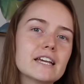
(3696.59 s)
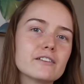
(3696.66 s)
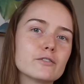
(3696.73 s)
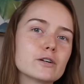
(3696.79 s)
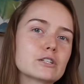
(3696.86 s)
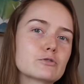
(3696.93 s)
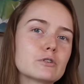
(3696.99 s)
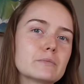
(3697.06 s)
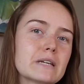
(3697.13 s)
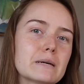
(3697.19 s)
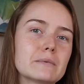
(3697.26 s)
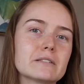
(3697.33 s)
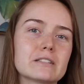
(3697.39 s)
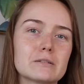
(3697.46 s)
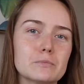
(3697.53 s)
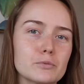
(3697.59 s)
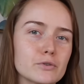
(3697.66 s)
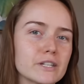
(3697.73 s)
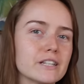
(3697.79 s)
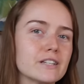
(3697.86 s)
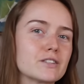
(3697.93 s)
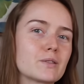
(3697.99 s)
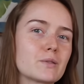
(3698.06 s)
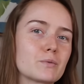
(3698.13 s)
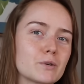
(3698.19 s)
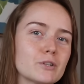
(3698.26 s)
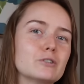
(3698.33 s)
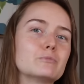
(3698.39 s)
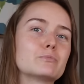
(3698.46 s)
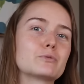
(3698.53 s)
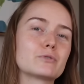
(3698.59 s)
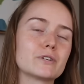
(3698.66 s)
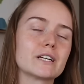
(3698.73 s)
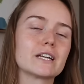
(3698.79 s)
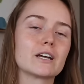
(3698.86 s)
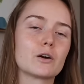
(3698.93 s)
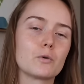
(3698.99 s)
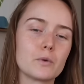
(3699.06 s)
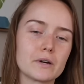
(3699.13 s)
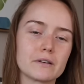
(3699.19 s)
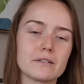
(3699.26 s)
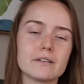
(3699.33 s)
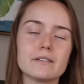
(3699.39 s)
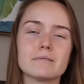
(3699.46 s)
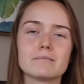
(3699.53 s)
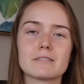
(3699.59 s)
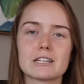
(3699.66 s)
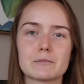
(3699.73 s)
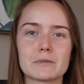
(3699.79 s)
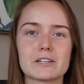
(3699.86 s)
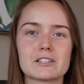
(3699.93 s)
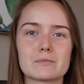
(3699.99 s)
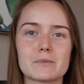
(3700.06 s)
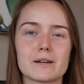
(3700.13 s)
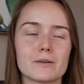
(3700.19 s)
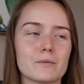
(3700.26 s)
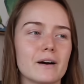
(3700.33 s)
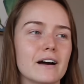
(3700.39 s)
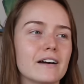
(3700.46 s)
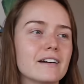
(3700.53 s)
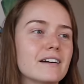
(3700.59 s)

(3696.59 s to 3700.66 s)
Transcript: of which we'll be able to breeze through pretty quickly. Let me explain why.